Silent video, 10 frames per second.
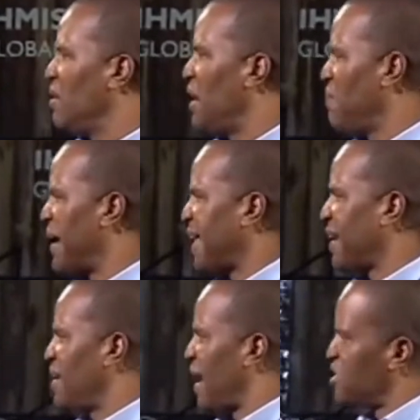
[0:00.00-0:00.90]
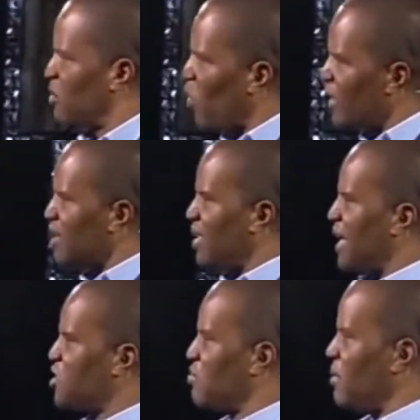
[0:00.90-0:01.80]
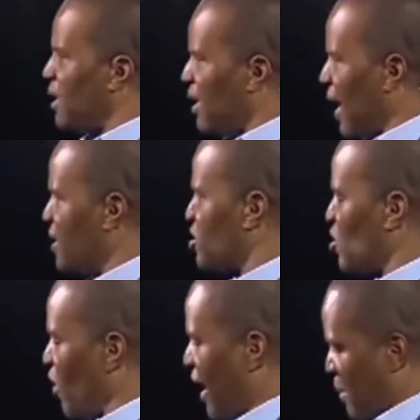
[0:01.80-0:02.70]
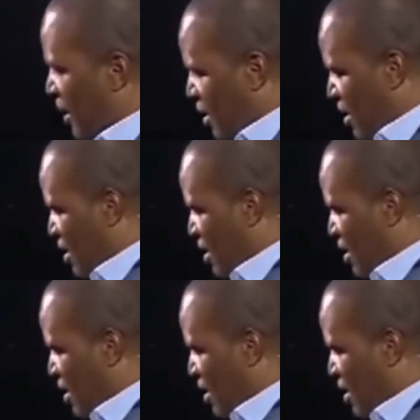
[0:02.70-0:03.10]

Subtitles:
and make that connection? What does connection mean? Last story. I'm in